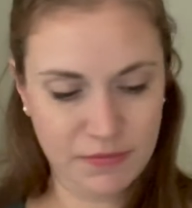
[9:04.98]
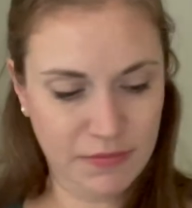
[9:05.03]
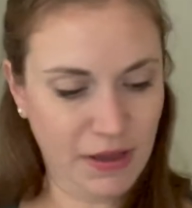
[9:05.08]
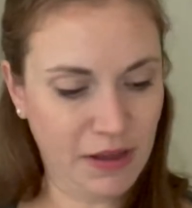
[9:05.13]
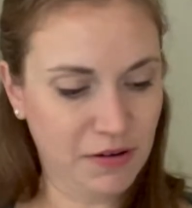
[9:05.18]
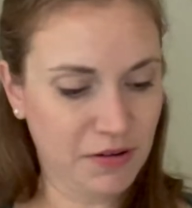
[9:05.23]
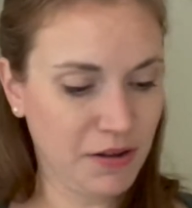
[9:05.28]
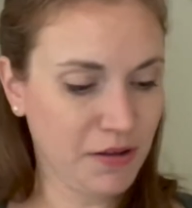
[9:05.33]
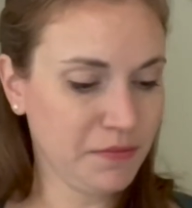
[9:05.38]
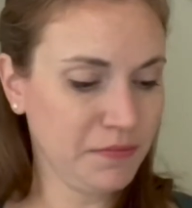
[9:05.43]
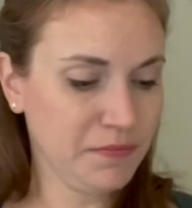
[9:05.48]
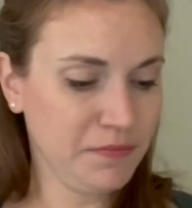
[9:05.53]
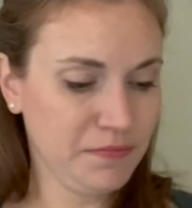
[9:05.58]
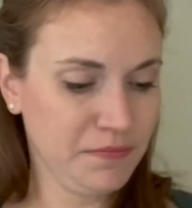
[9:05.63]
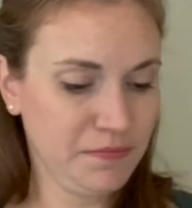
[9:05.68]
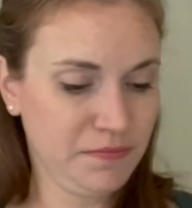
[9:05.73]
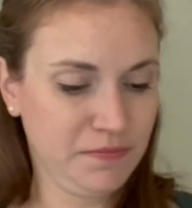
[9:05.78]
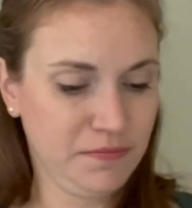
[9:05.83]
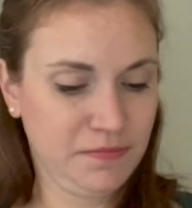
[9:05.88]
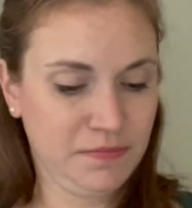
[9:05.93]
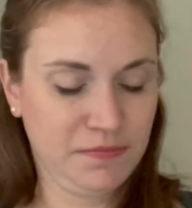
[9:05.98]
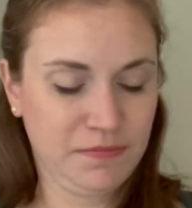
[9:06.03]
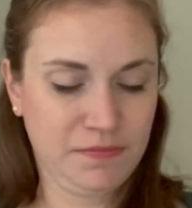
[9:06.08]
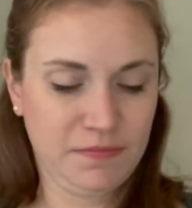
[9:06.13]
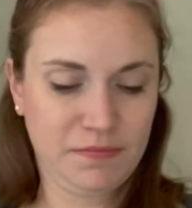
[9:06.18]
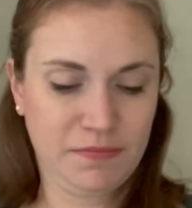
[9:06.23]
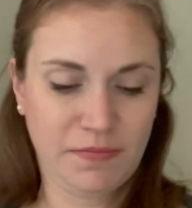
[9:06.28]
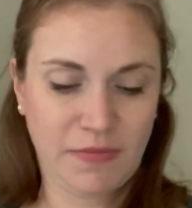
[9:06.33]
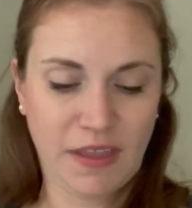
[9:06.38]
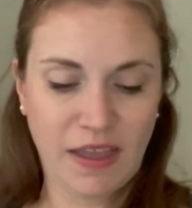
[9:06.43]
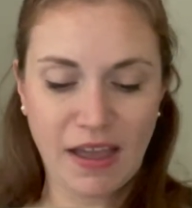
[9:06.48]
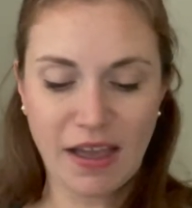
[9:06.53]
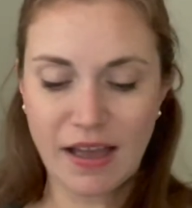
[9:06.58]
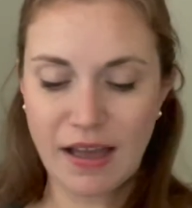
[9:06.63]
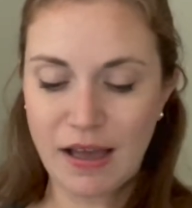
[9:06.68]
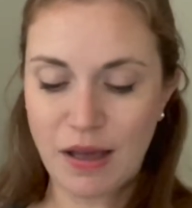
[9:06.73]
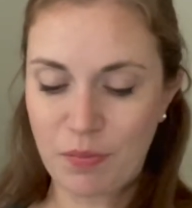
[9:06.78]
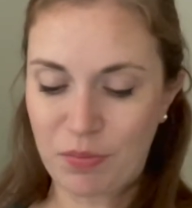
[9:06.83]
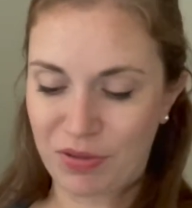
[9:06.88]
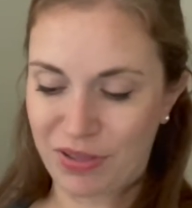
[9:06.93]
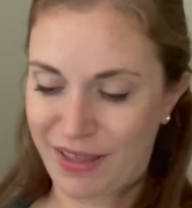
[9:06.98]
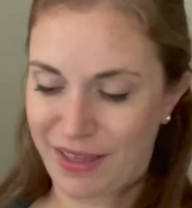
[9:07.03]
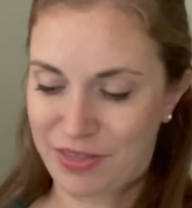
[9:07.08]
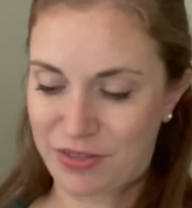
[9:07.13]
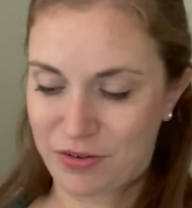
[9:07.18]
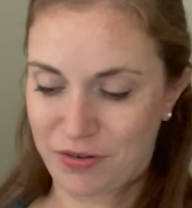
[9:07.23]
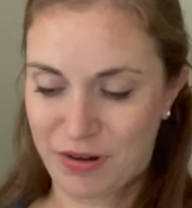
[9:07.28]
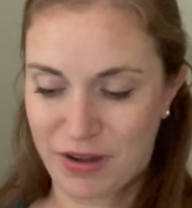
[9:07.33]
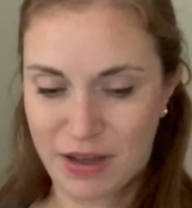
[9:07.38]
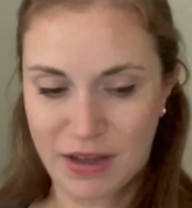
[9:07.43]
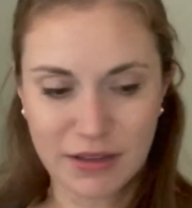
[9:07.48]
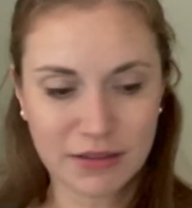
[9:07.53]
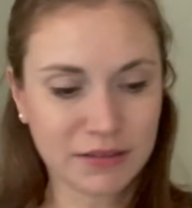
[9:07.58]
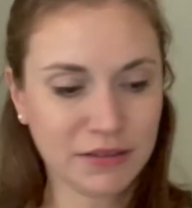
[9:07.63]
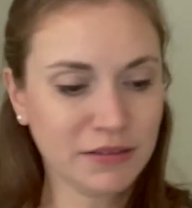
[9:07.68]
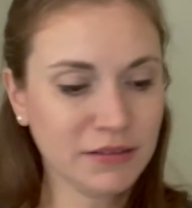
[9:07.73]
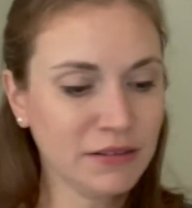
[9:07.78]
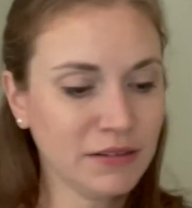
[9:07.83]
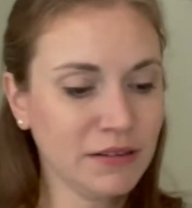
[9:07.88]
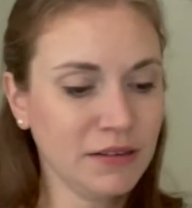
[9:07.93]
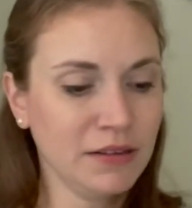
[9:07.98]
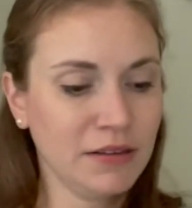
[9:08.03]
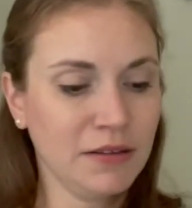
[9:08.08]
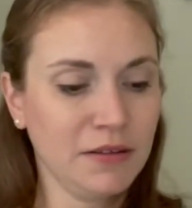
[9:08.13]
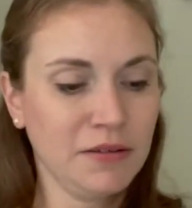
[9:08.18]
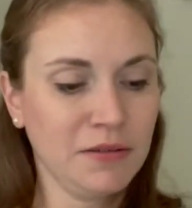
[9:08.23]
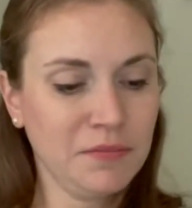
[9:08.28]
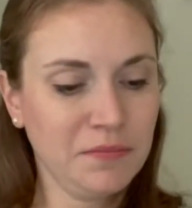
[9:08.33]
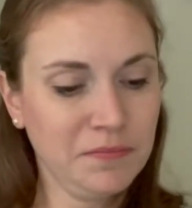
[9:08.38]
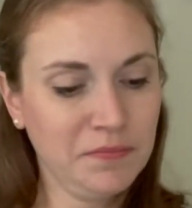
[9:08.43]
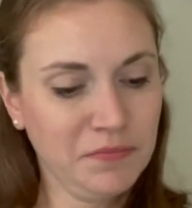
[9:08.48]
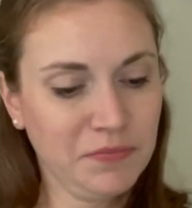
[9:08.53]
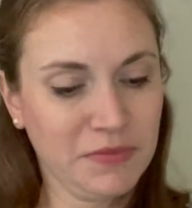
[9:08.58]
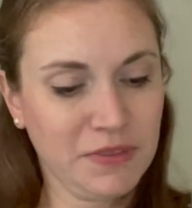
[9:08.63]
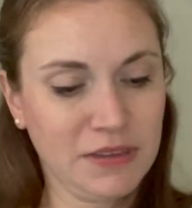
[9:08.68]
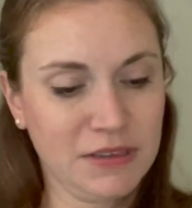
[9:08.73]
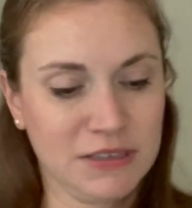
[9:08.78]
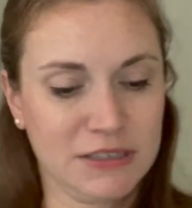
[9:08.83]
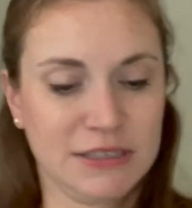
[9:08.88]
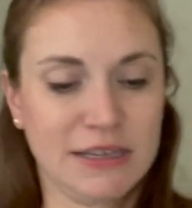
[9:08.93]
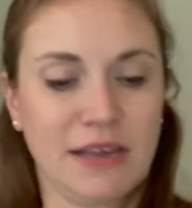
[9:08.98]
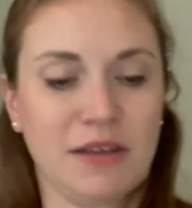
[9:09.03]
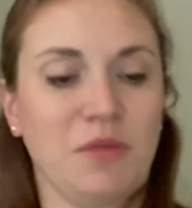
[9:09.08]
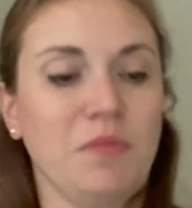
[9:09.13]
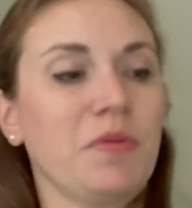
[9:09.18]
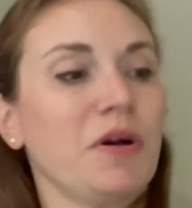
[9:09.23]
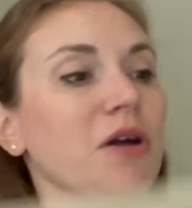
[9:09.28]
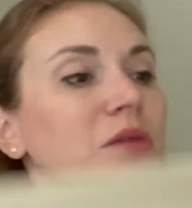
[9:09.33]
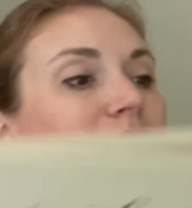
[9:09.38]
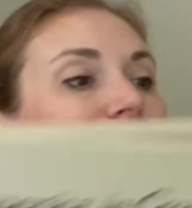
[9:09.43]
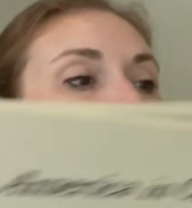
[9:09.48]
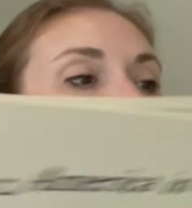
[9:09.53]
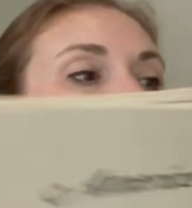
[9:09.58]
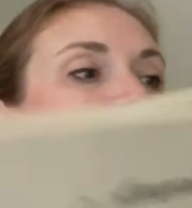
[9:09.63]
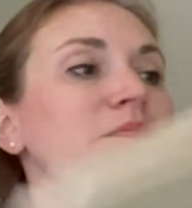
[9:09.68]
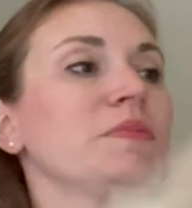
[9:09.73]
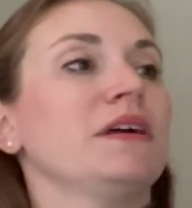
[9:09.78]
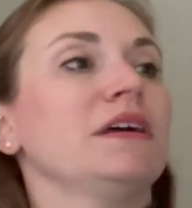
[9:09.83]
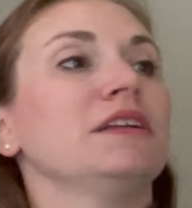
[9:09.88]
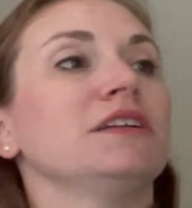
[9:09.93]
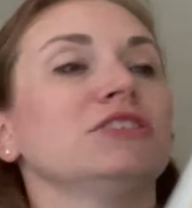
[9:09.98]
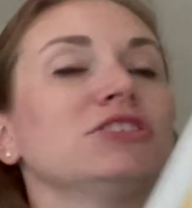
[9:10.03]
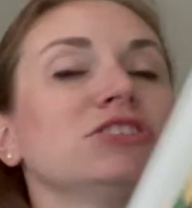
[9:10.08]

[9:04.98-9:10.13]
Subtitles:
don't know, a plethora. Santa Barbara Spanish